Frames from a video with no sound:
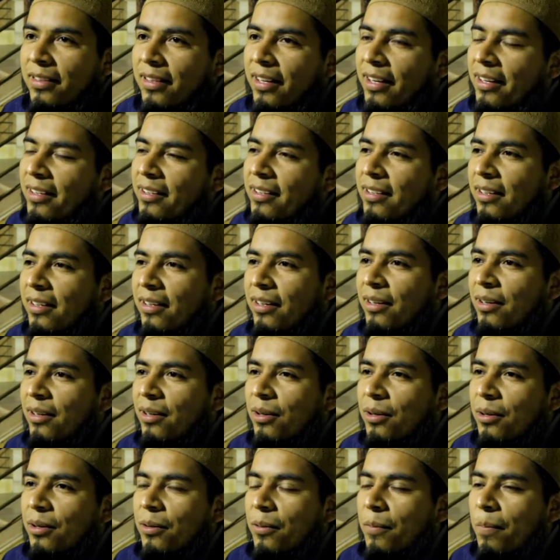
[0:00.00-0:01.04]
like
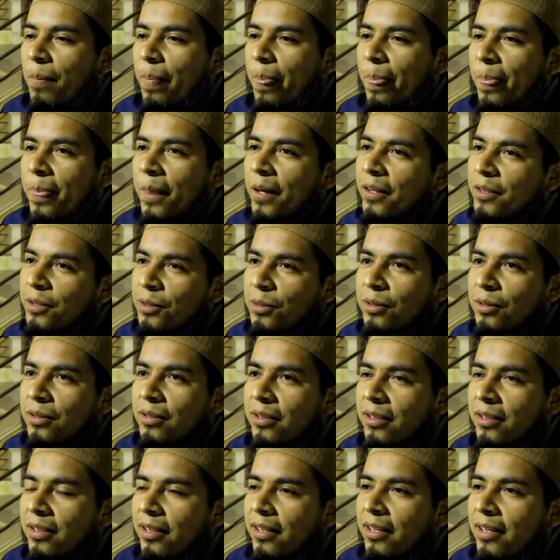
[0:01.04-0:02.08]
not good.
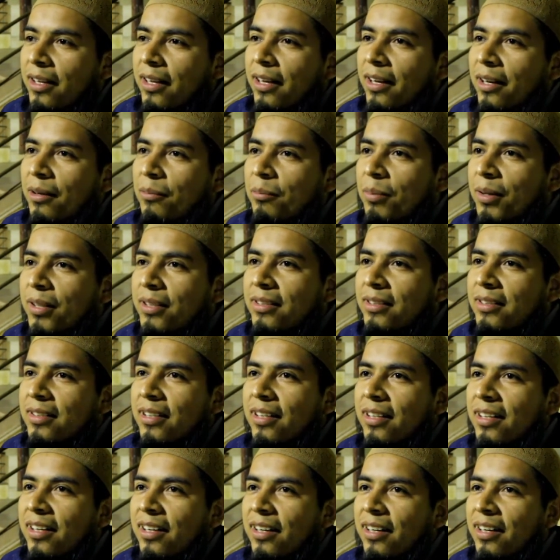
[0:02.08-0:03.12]
But
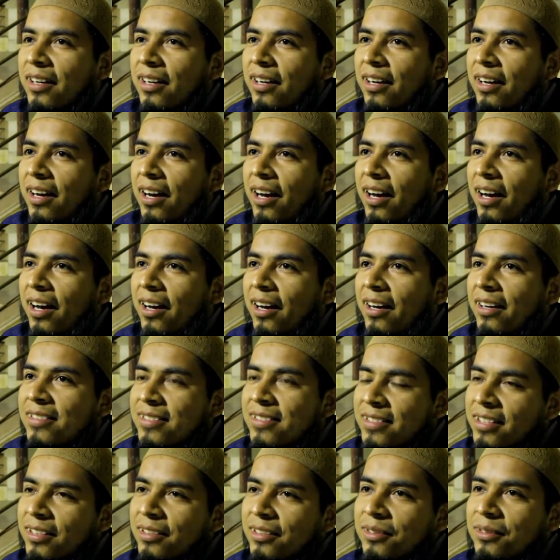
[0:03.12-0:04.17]

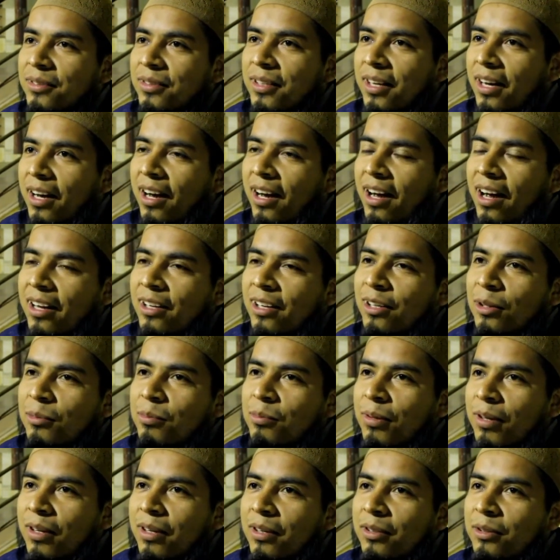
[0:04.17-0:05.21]
still, I
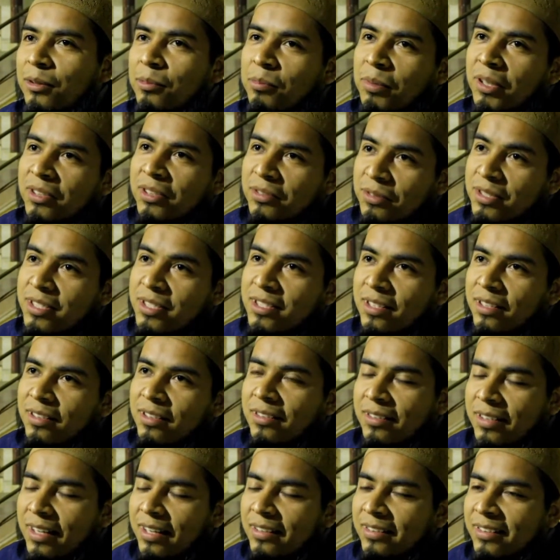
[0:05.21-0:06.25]
love being Christian
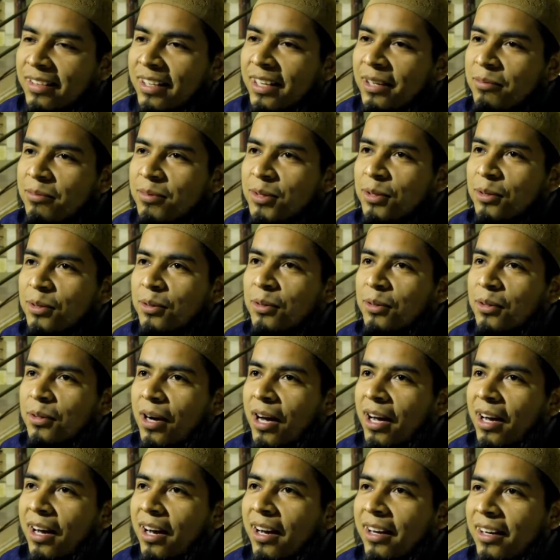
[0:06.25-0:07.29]
at that time, so
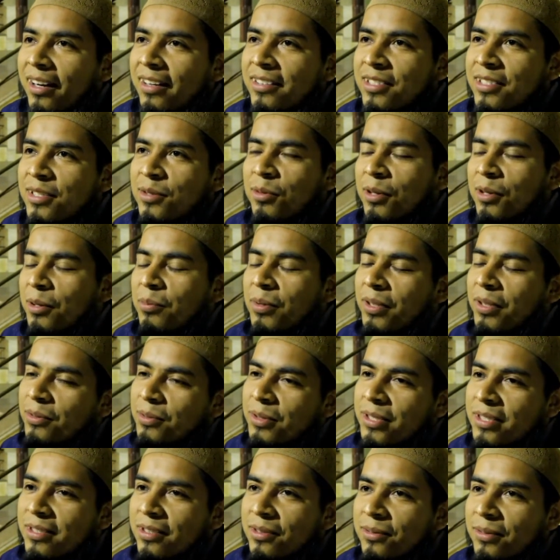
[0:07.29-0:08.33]
I just want to be
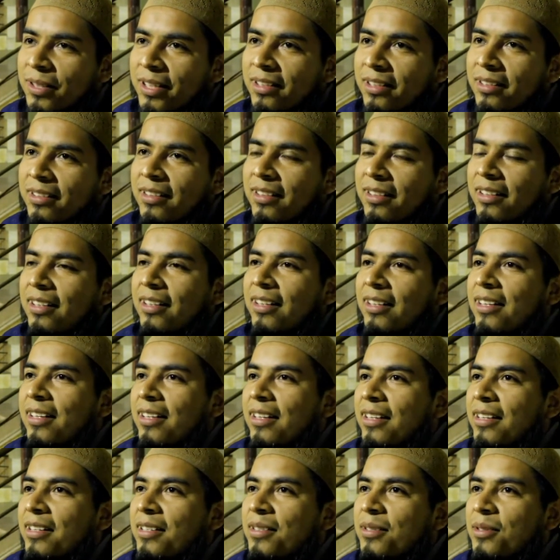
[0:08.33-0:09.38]
Christian, right?
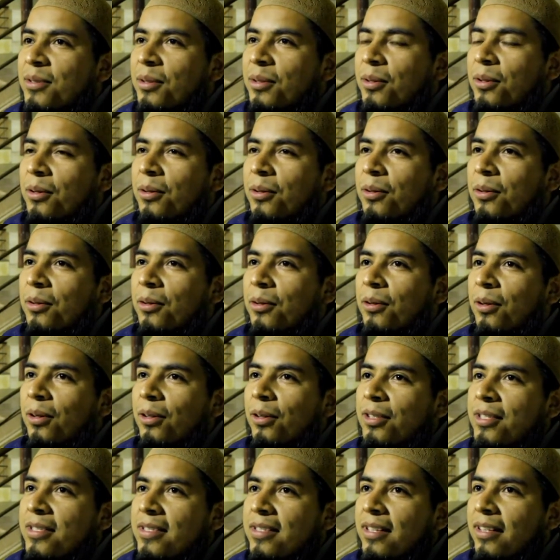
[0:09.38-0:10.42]
So all
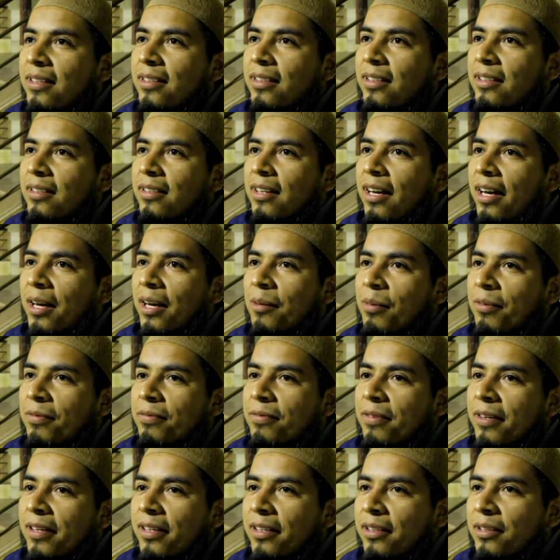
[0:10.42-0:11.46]
of a sudden, I have a
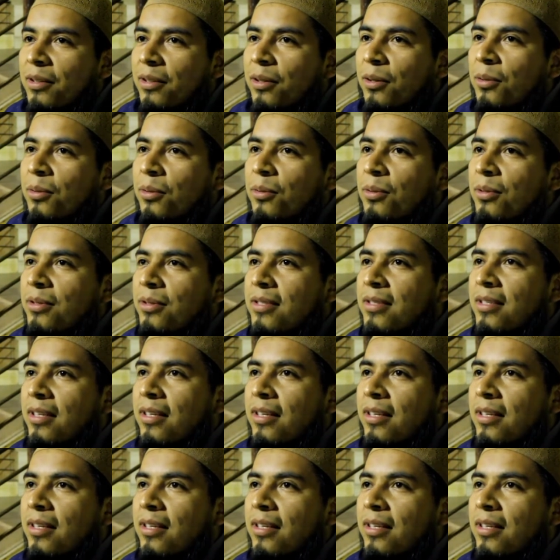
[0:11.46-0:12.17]
friend who